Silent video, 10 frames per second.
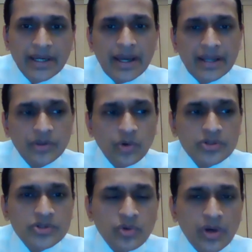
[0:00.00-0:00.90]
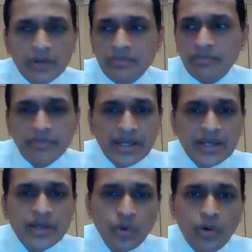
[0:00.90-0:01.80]
And those who are
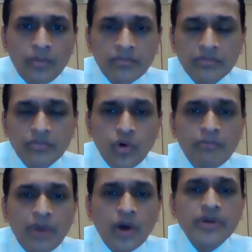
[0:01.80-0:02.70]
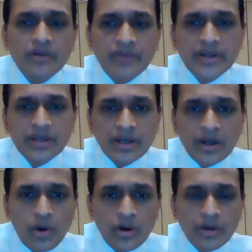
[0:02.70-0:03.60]
mainly homebound can wait a
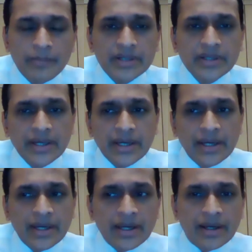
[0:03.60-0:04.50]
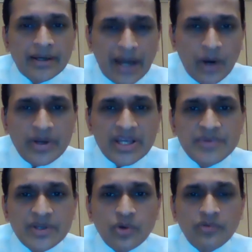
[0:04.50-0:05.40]
little longer. But nowadays
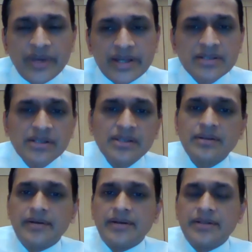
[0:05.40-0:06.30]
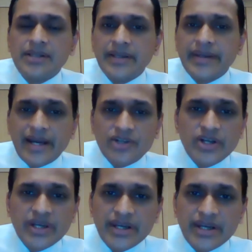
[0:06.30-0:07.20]
we don't wait till the
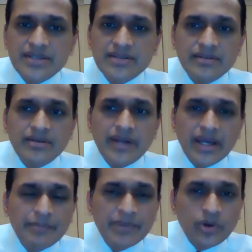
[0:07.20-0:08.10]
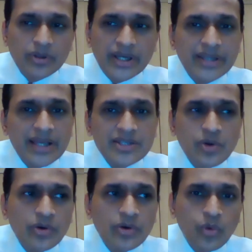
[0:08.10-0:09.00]
cataract gets ripe and all that. That's
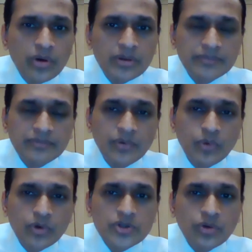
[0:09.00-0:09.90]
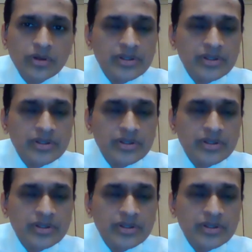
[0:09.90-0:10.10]
all old school.